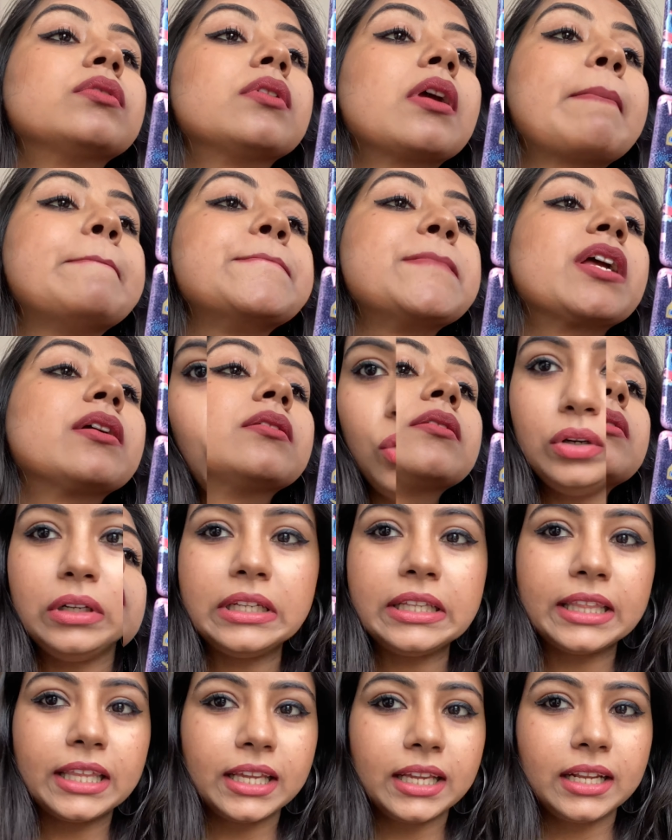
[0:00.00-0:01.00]
the
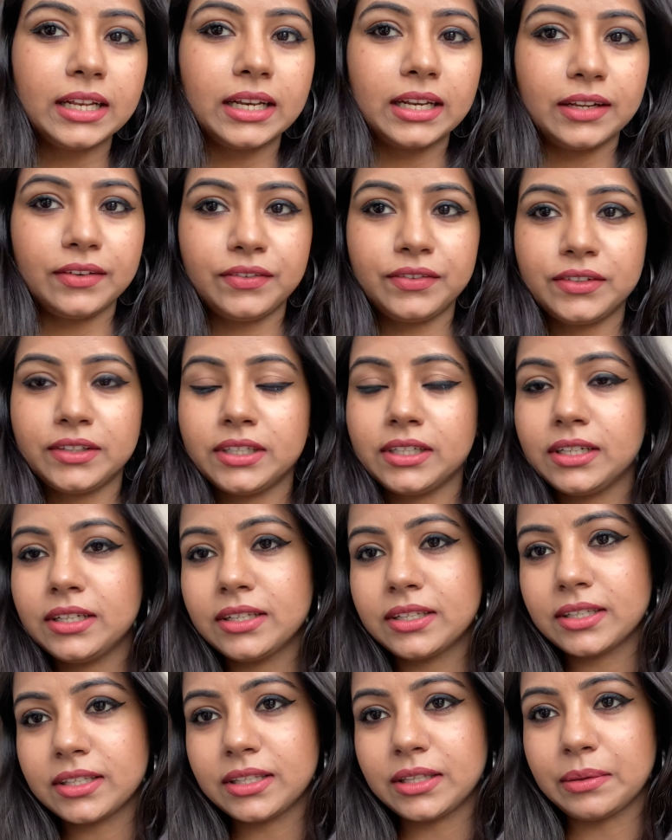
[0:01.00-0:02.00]
only thing left
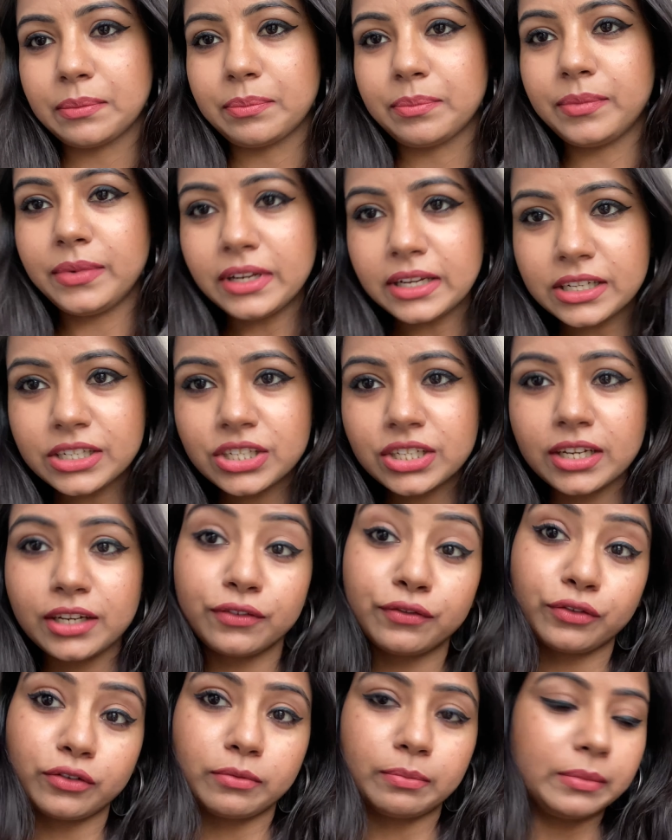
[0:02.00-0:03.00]
is the blush,
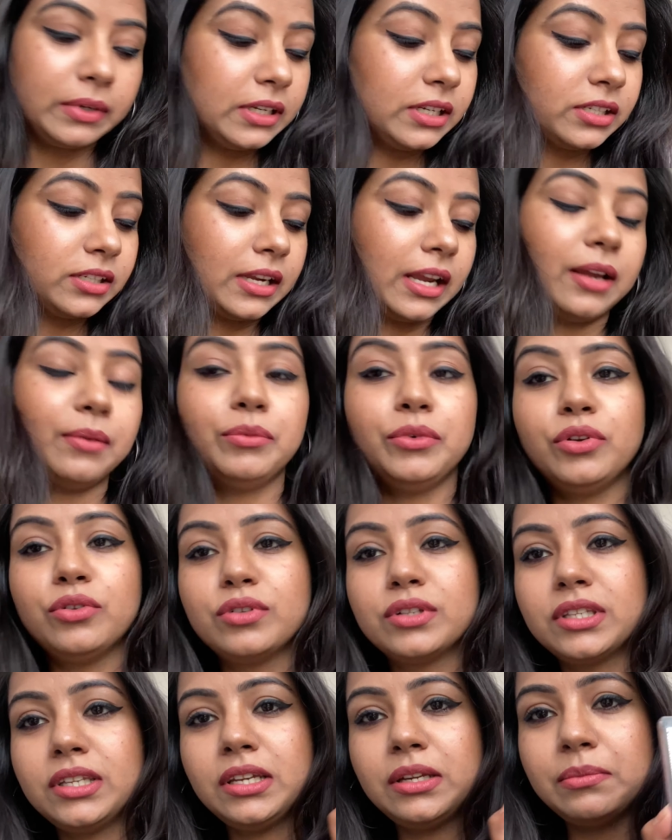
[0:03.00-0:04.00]
and for blush I'm
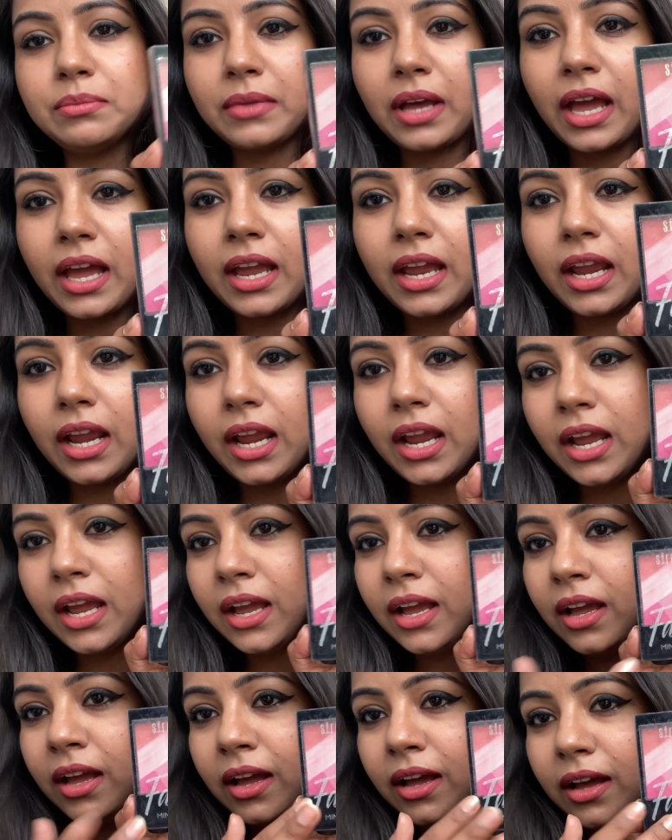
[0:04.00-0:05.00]
using my
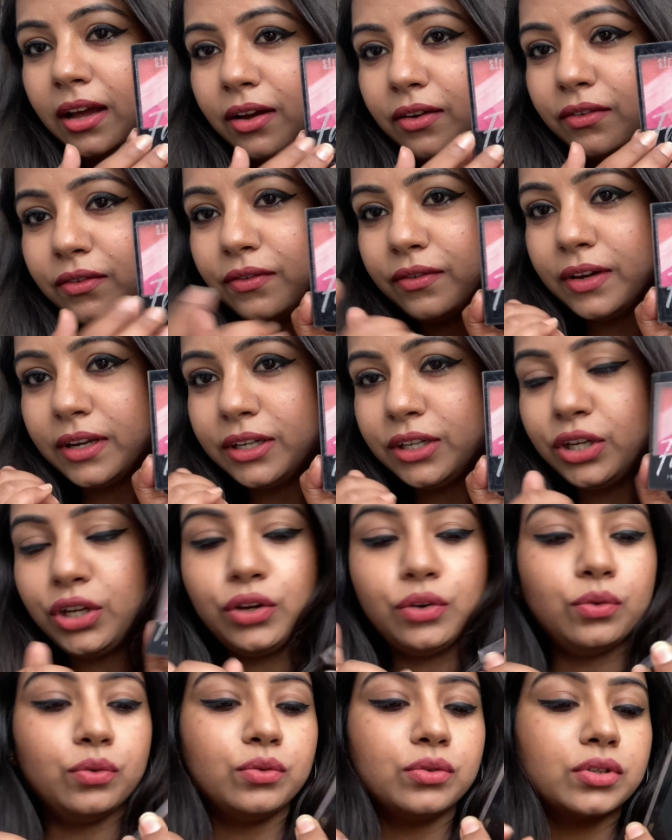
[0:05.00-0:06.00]
very
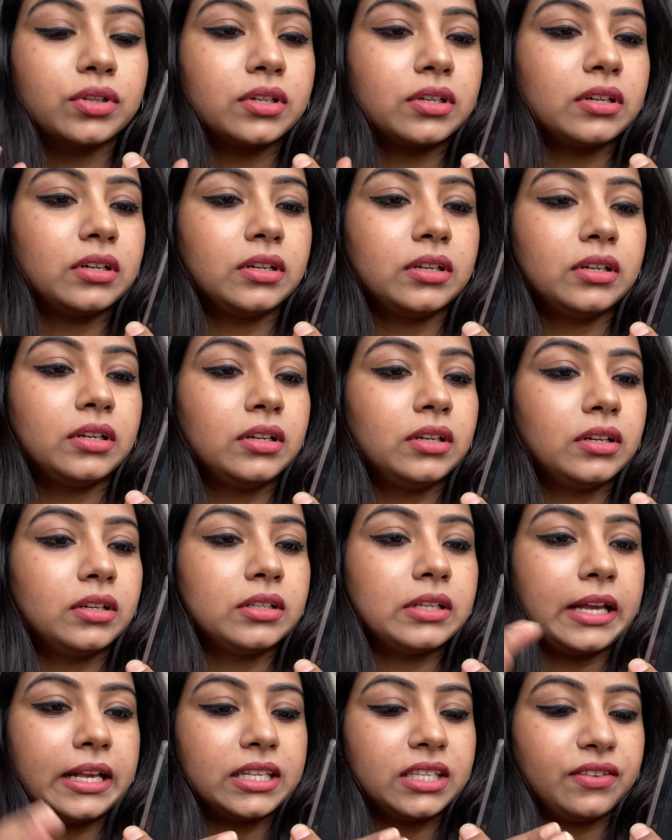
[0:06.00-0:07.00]
used
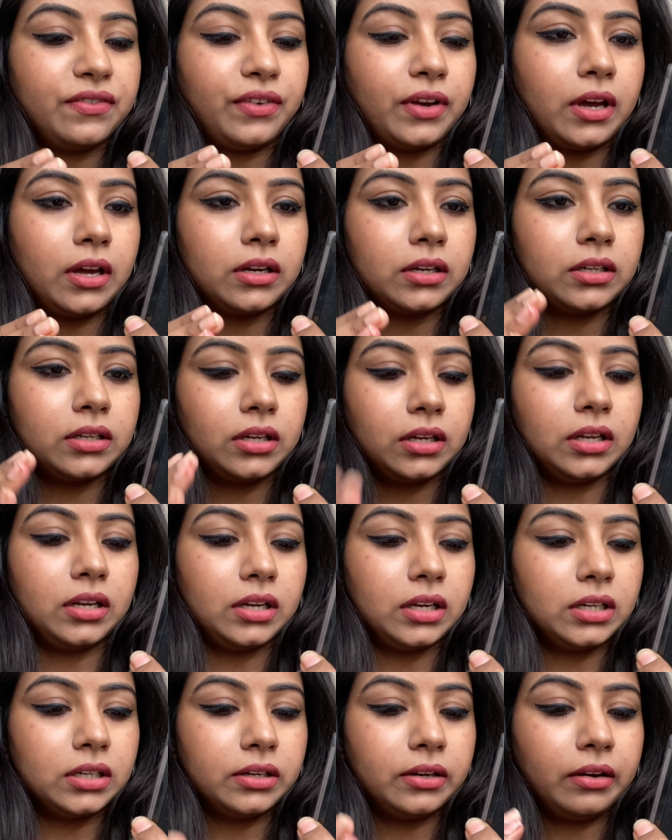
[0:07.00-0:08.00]
Sfr
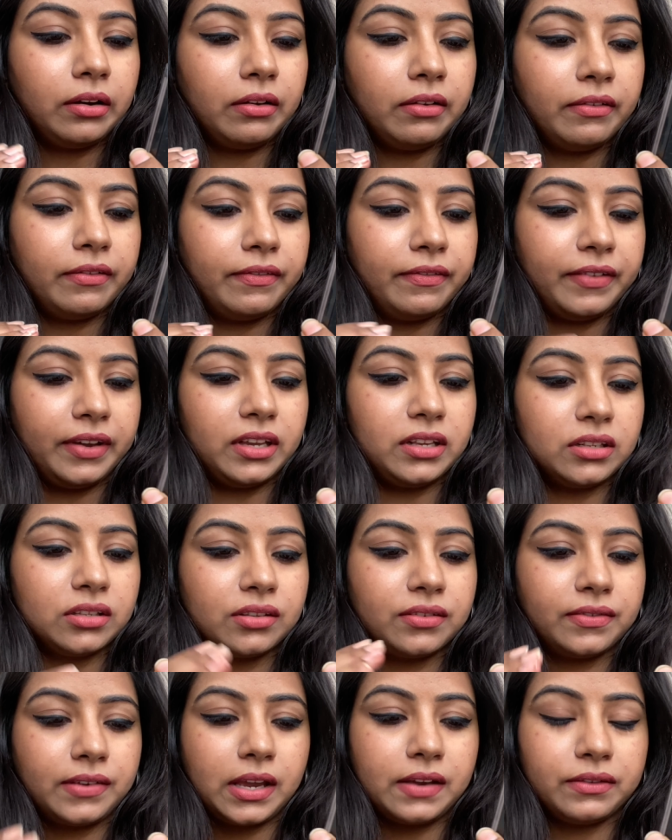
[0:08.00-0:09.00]
Color Face
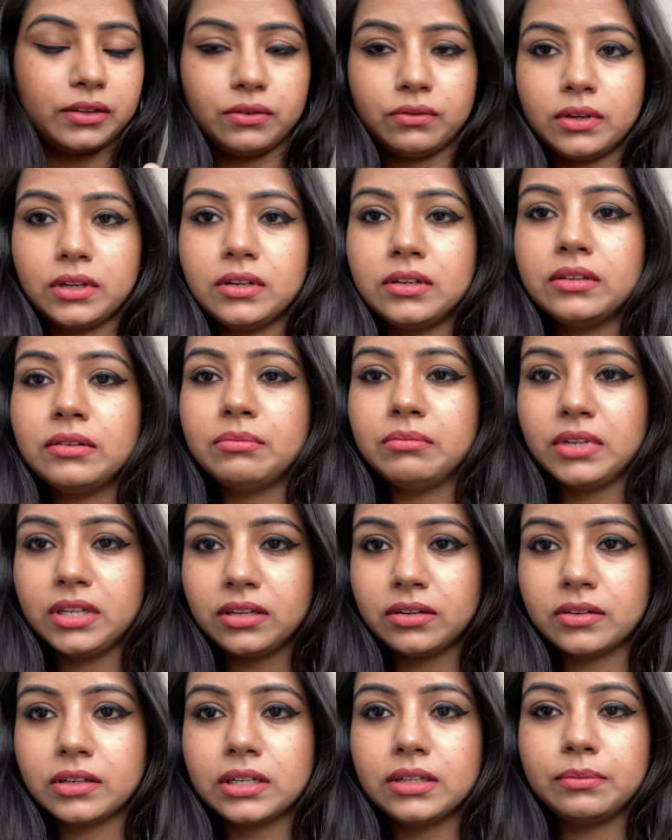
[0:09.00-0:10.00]
5-in-1
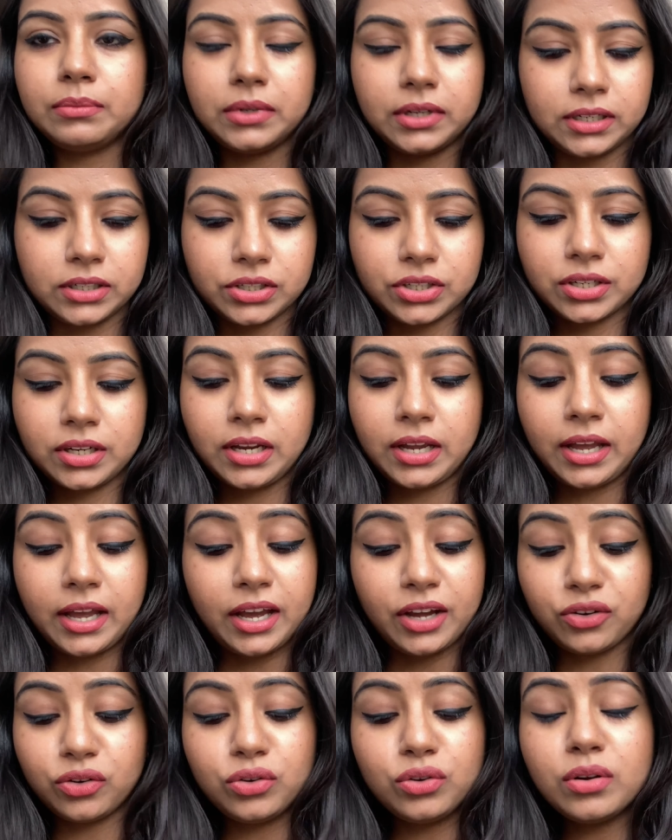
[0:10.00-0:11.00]
Mineral blush.
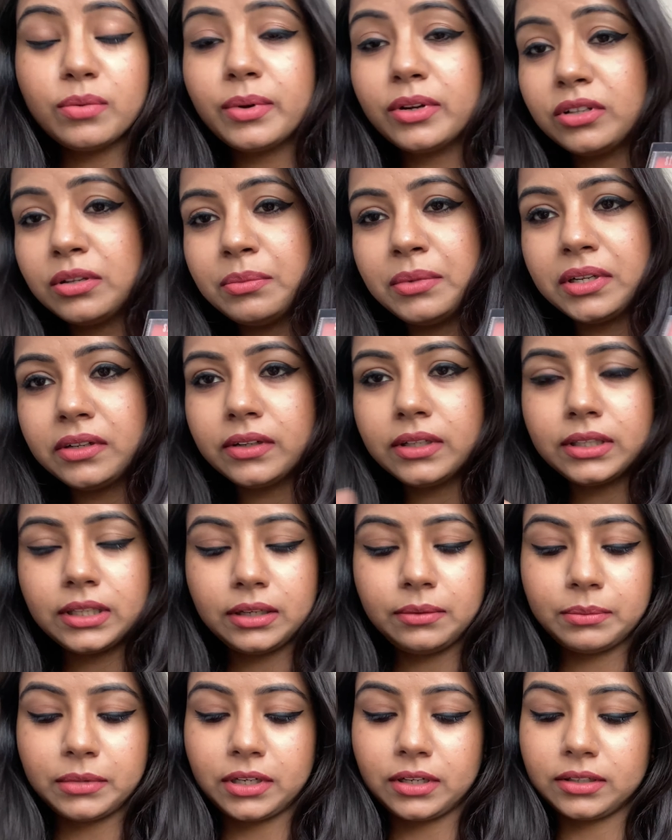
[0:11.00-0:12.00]
I don't know about the mineral
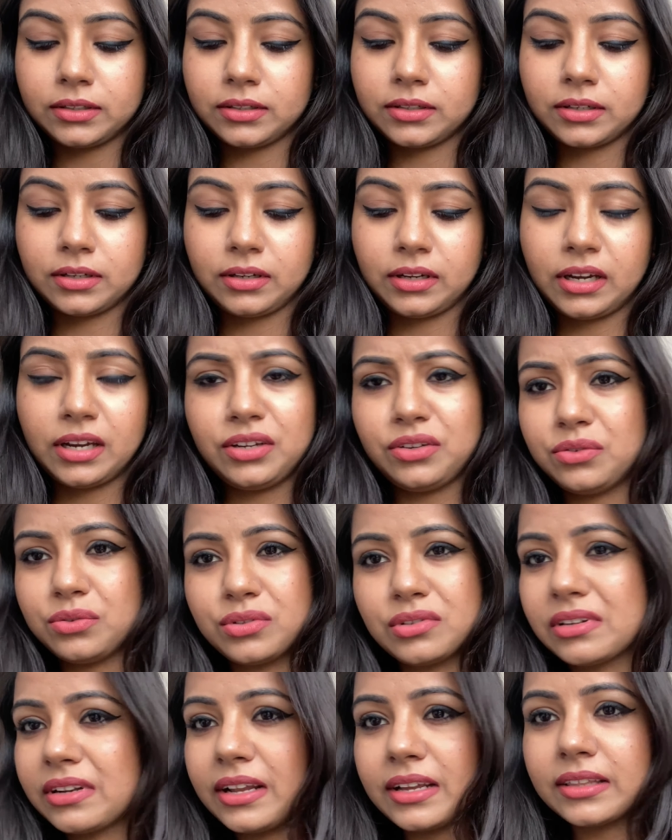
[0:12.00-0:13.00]
thing, but I use
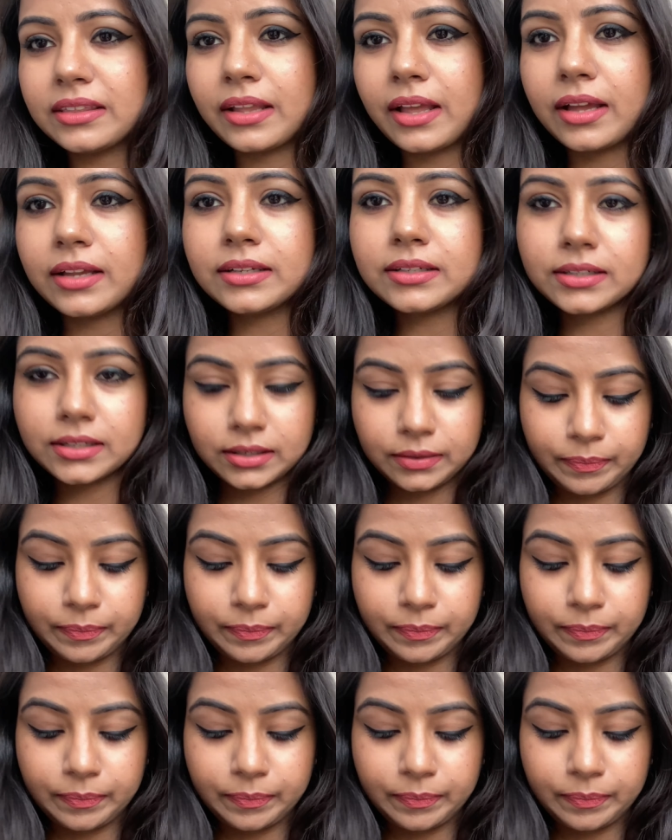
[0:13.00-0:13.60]
it like that.